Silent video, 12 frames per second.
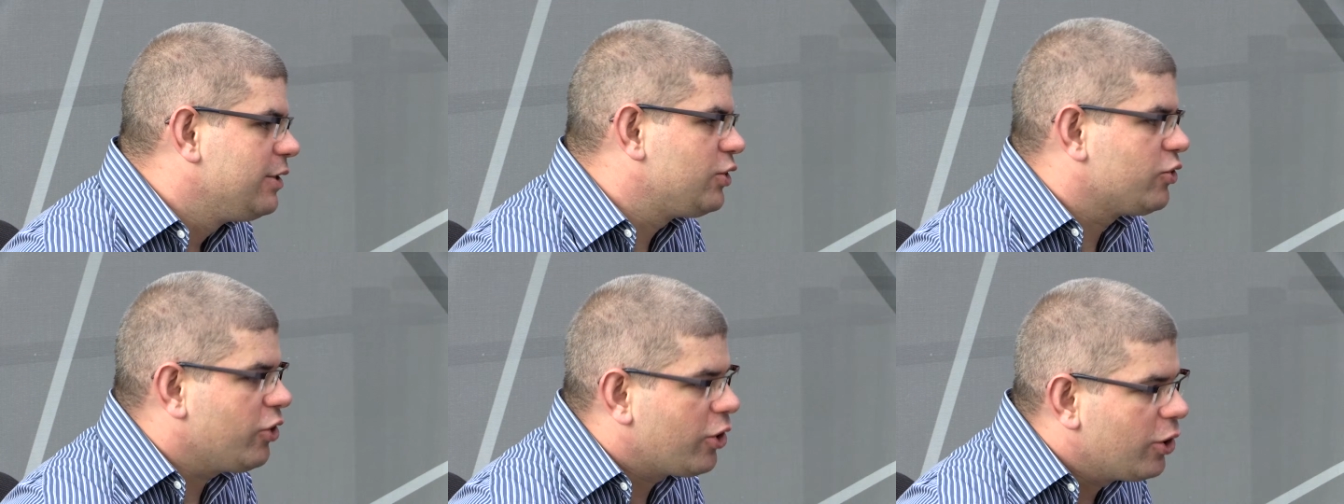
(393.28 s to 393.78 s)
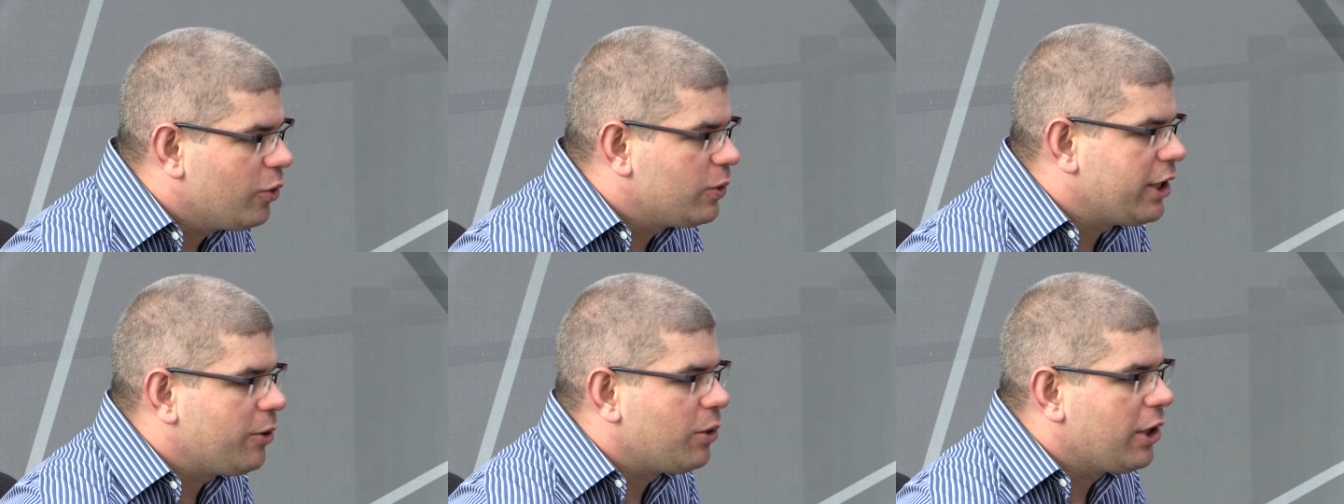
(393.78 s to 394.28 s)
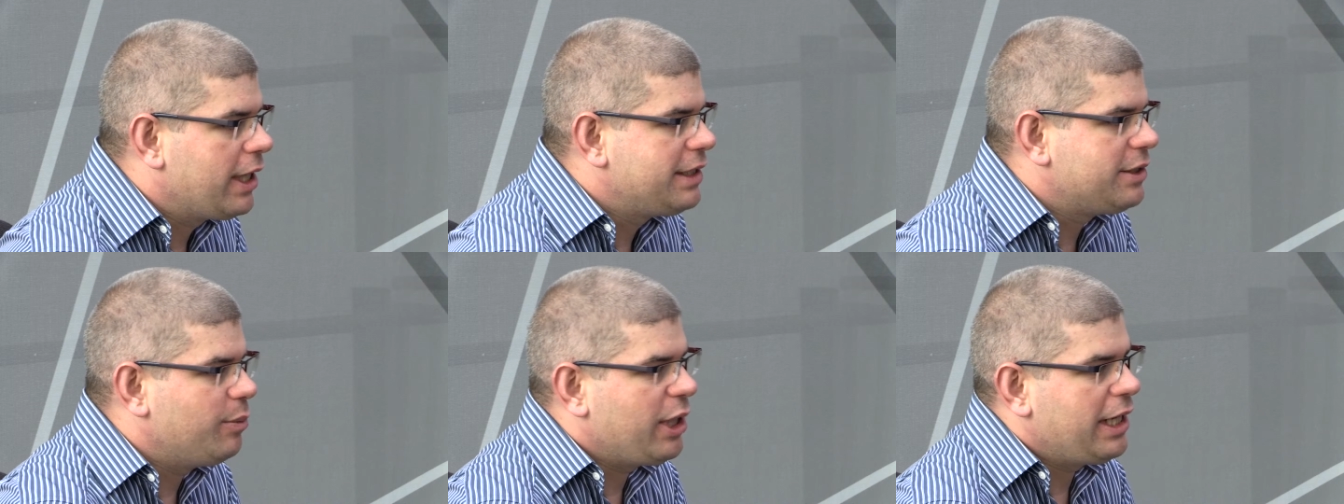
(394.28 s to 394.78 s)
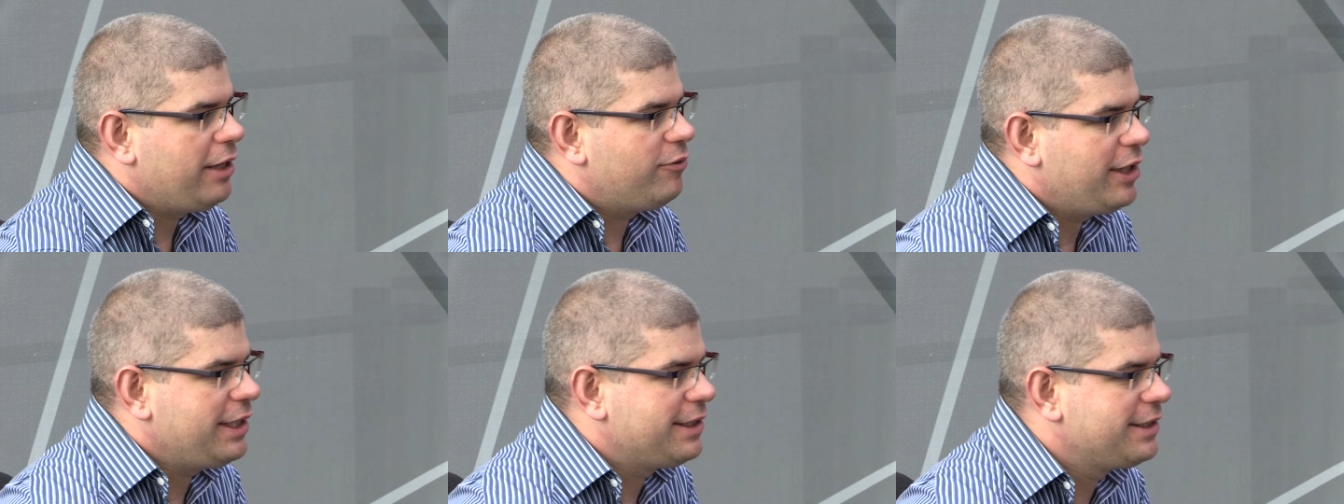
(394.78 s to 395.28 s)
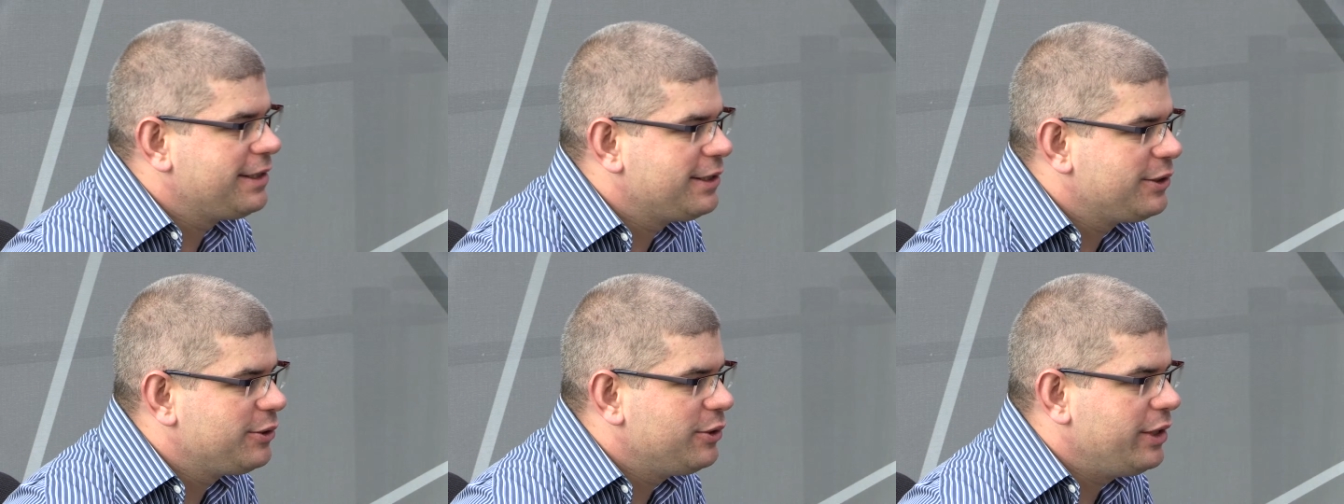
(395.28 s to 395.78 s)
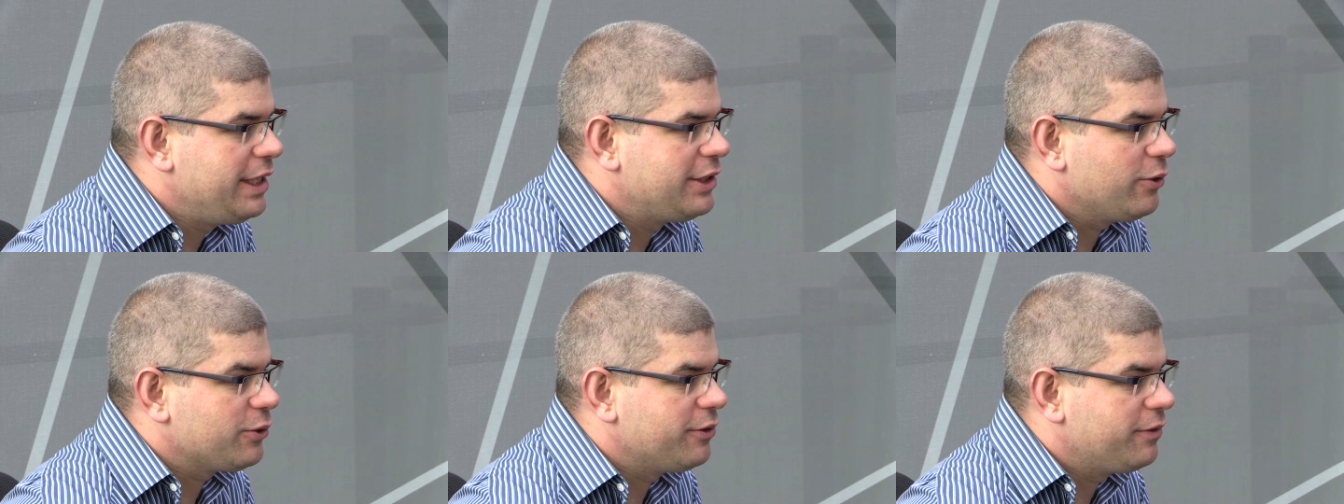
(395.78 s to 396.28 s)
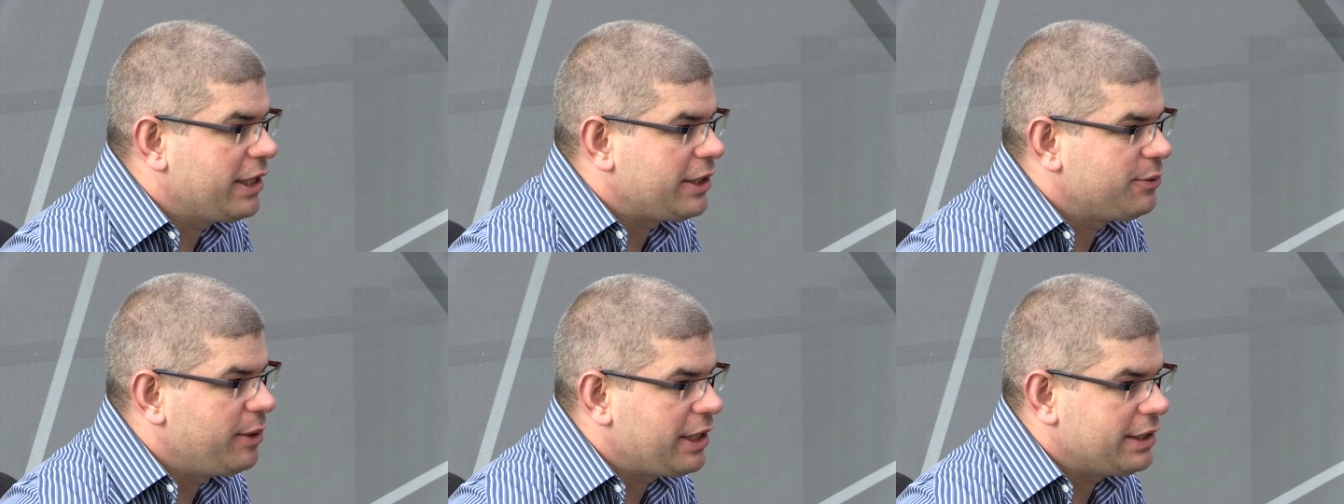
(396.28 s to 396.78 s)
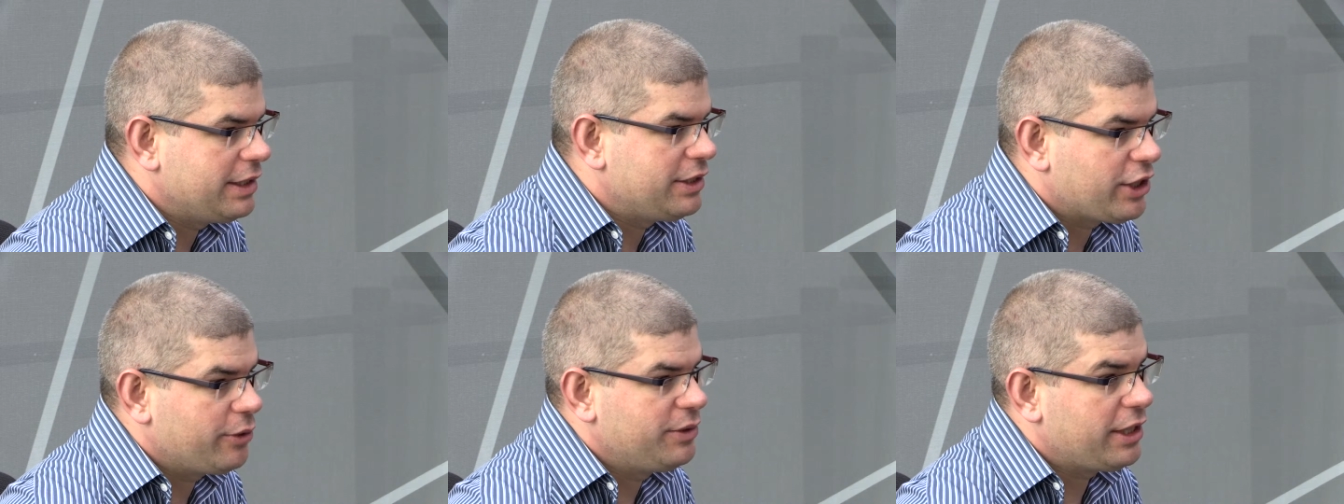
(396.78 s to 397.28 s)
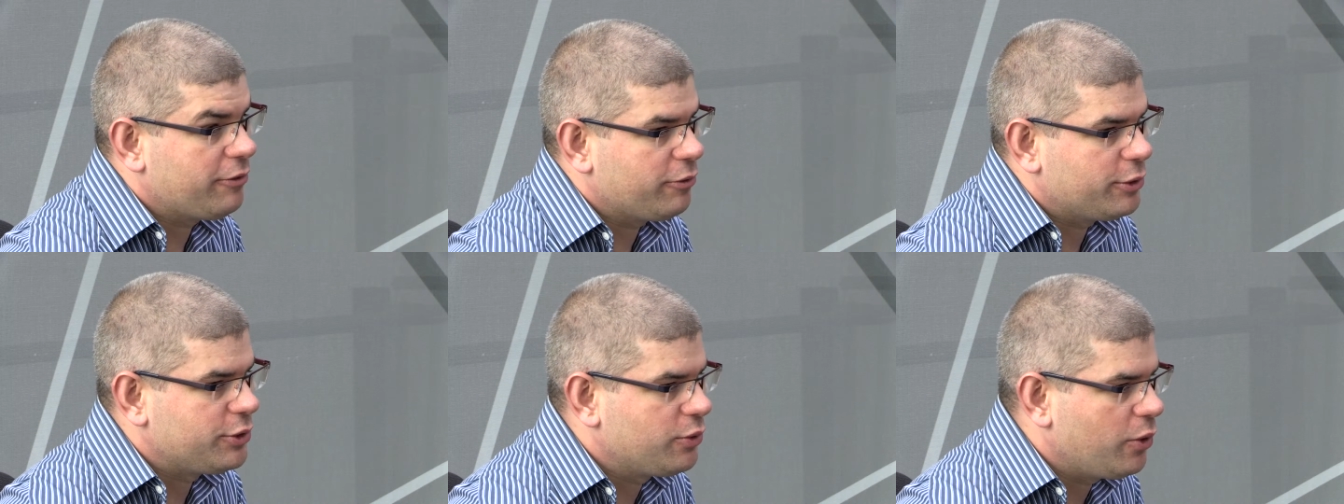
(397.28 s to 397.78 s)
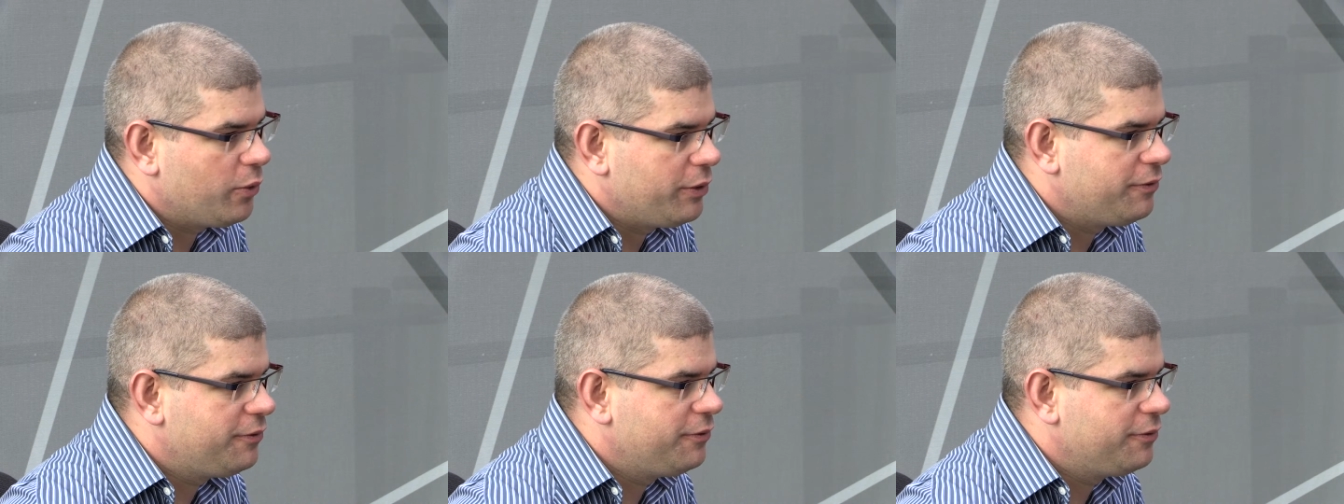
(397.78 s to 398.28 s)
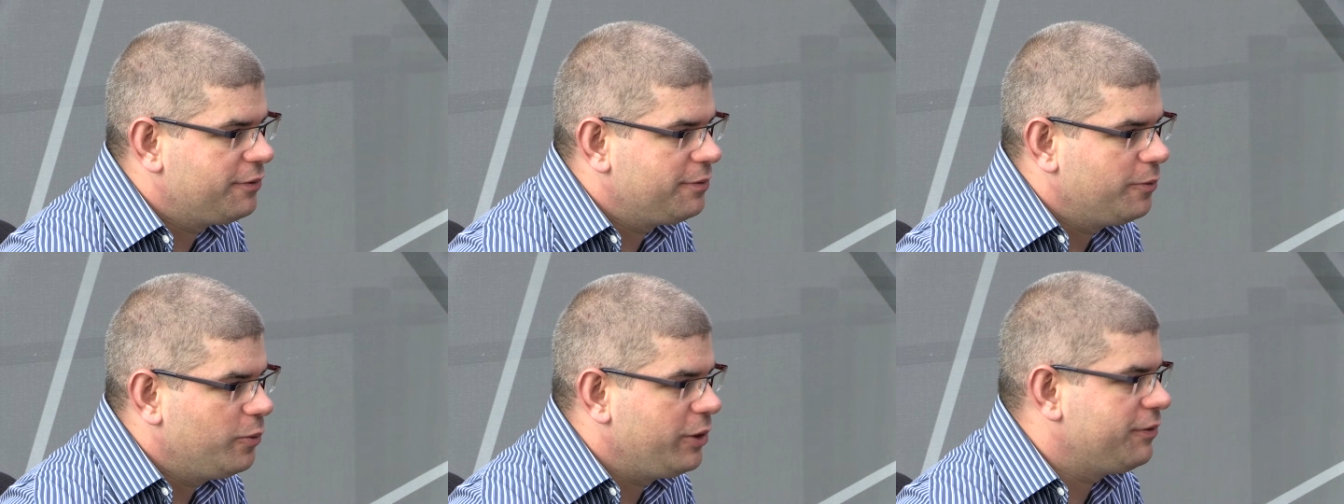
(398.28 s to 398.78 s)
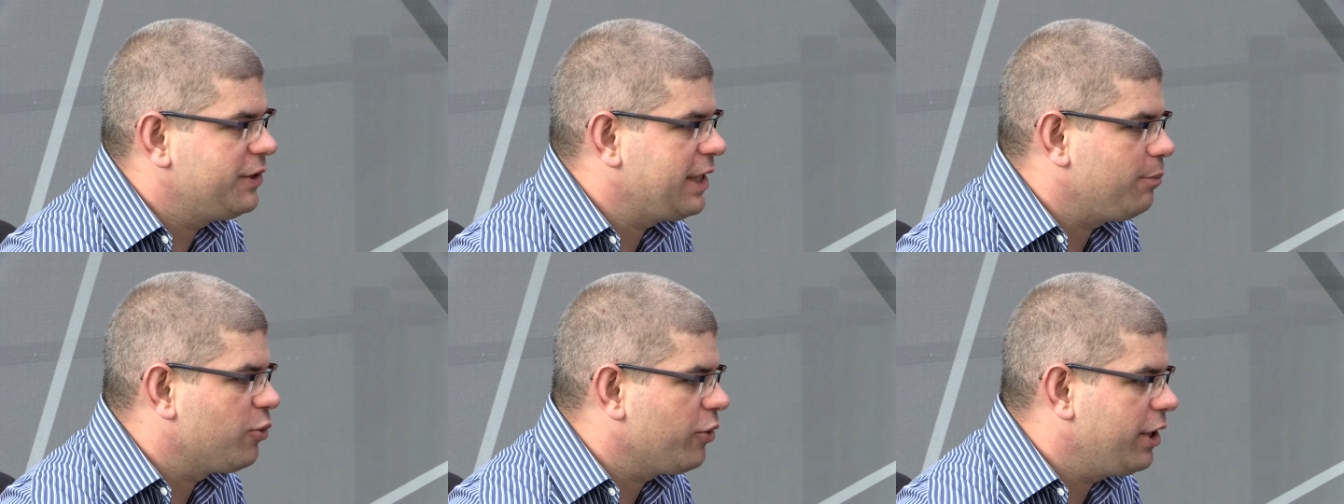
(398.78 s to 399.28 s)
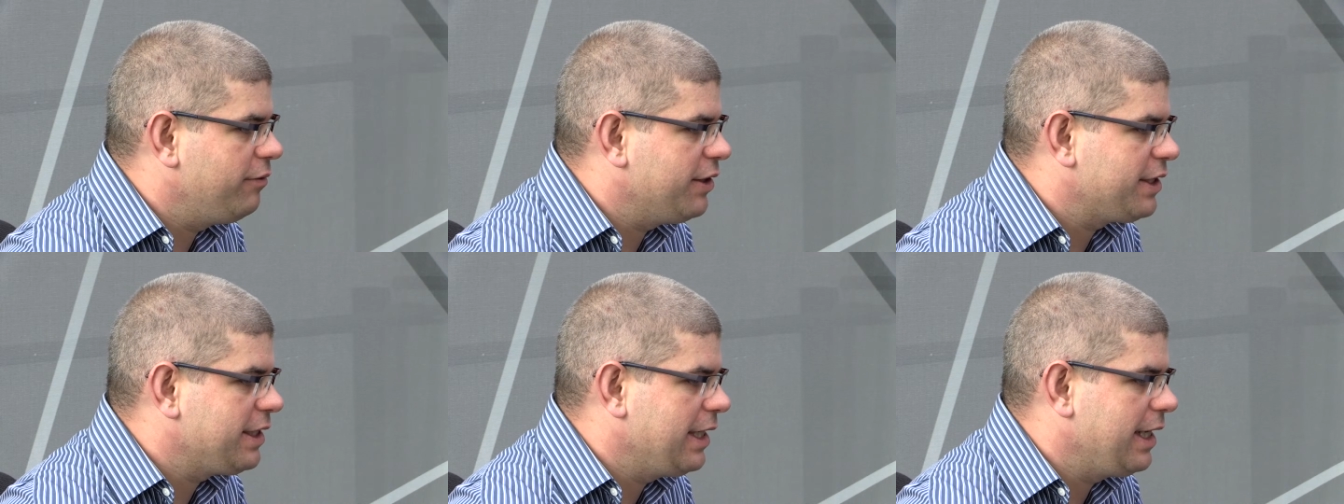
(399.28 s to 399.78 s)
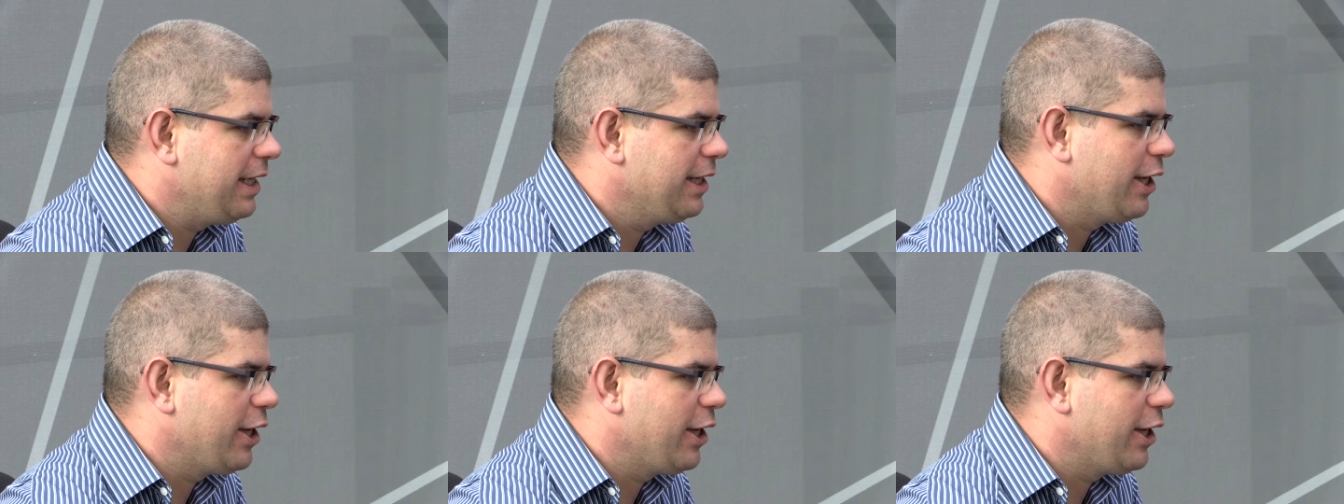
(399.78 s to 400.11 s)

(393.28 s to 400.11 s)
struggle or don't like to believe these sorts of things because it's so different to what we've seen previously.